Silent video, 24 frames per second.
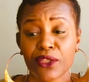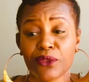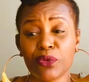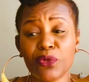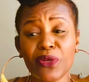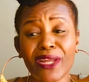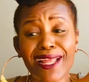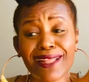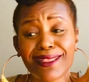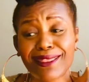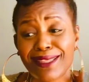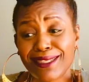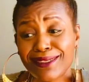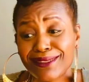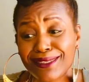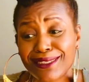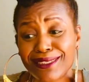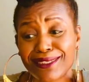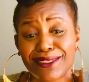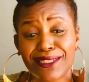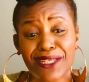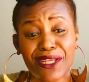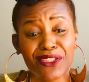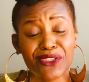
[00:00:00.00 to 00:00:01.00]
be
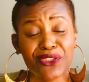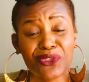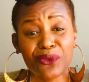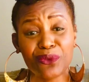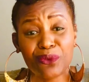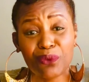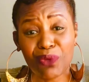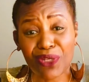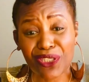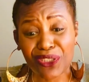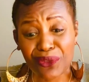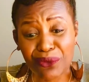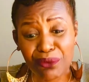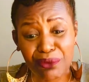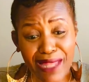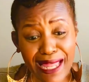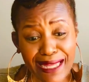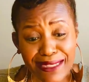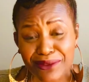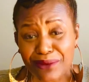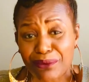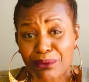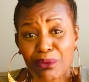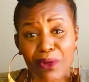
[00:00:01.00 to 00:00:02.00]
authentic to what you
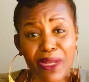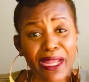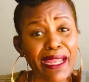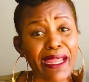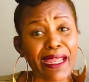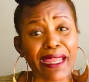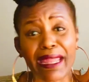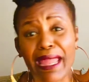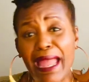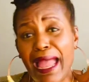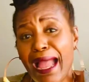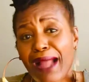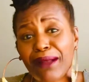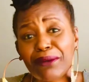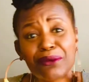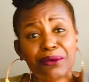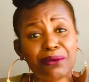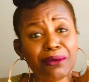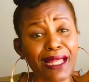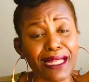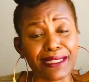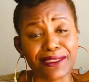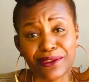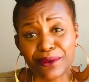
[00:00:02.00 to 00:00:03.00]
like to wear, how
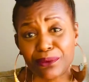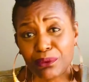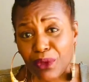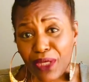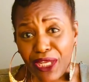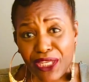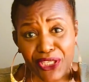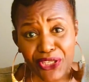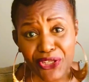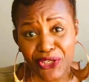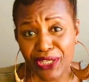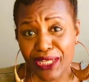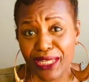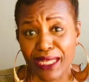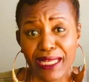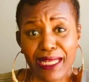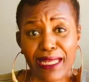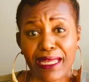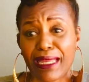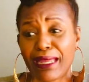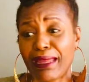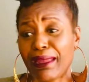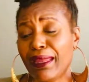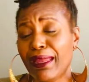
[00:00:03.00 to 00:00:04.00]
you like to wear your
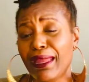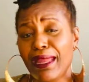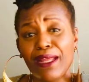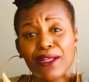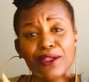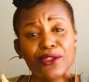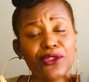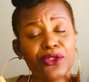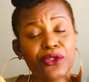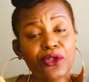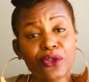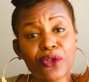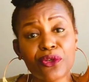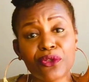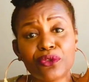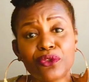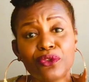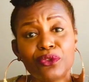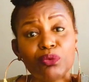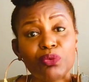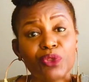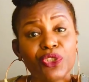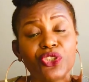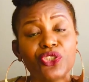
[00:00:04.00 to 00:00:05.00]
hair,
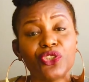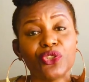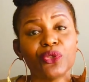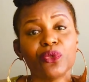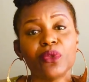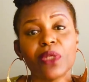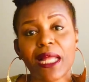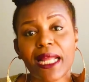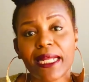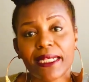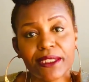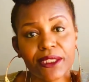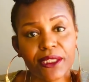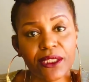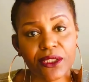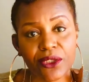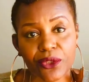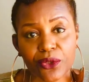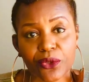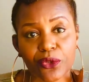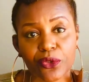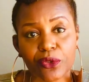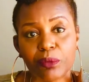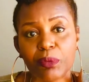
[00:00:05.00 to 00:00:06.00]
what you like to
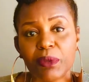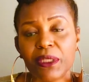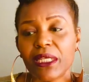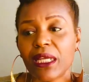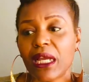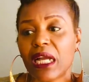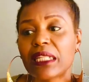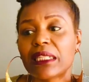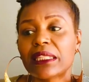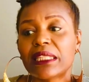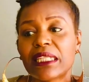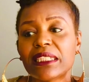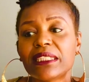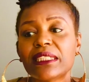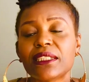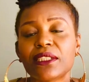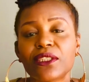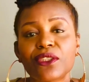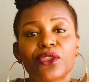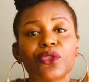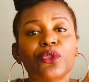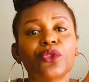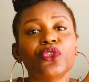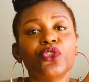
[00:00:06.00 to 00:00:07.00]
do. Be
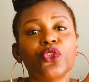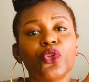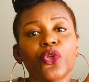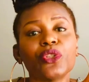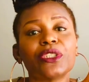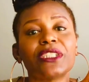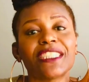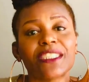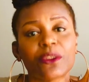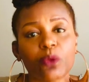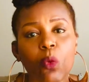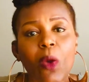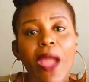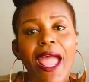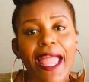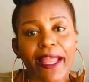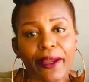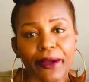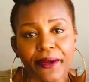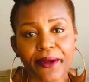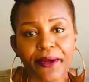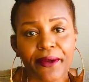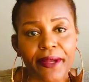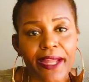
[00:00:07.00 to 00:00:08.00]
authentic to your
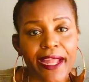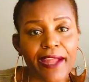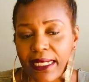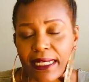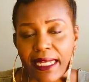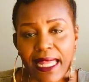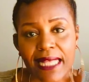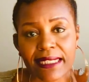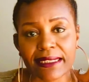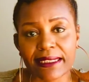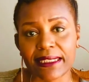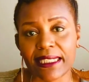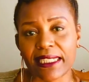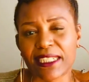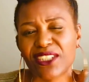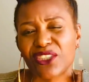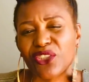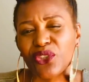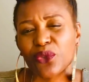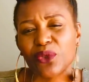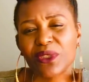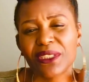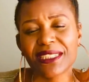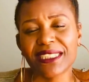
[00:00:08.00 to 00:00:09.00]
swagger. And that's it.
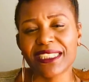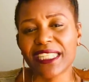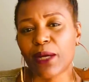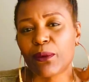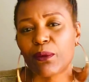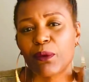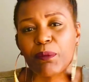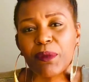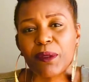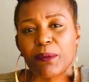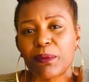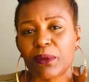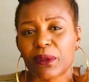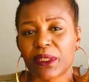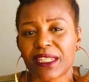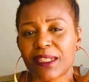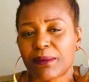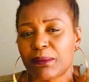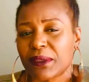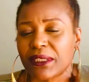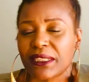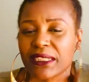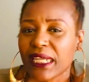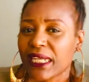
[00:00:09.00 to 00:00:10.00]
Because you can tell when people are
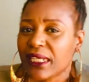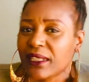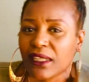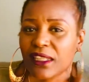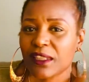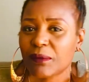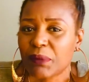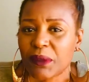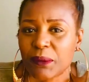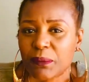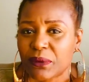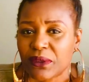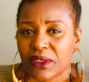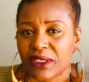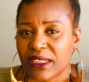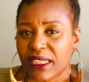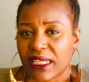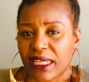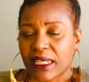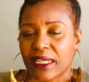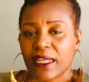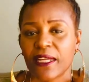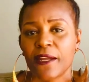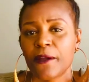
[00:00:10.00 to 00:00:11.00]
imitating other people's
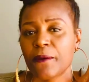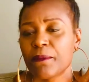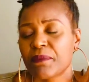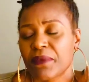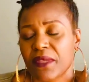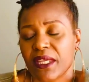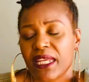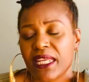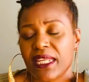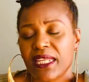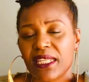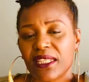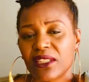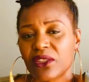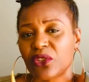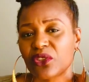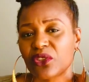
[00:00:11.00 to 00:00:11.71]
thing, and it